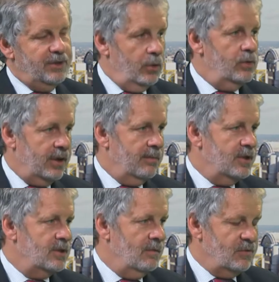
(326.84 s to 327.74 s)
oil
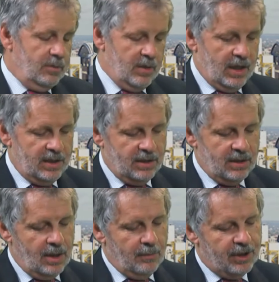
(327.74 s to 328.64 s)
companies are obviously behind it,
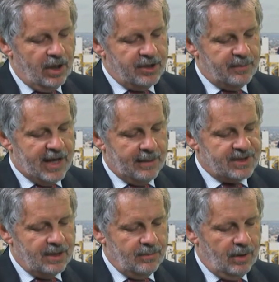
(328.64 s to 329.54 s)
but are there perhaps
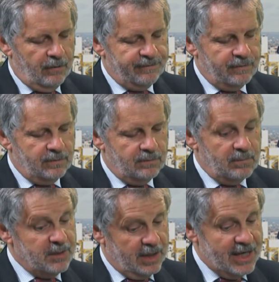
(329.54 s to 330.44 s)
some often
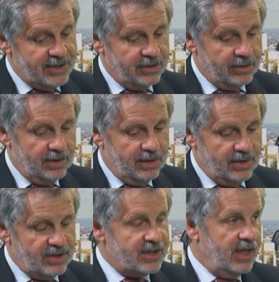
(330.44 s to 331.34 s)
maybe hidden
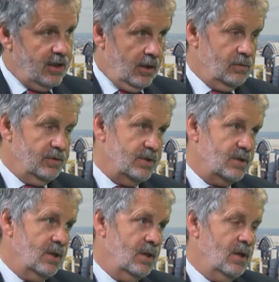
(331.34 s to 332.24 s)

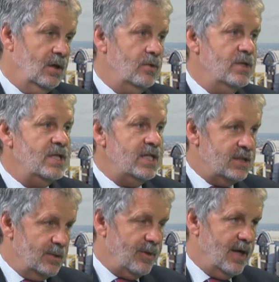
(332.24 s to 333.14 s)
stakeholders who need
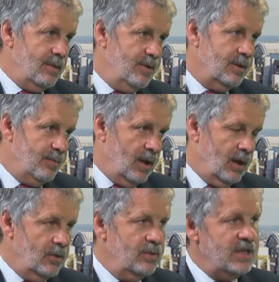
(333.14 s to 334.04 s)
to play a bigger
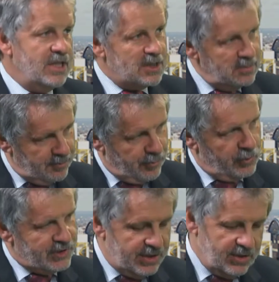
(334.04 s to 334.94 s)
part, who need to be
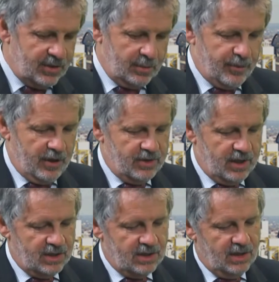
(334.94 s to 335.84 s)
brought into the
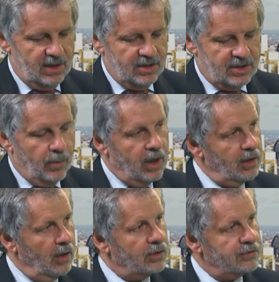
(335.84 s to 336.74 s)
process to
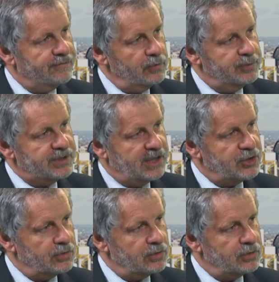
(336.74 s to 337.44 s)
unlock the full potential?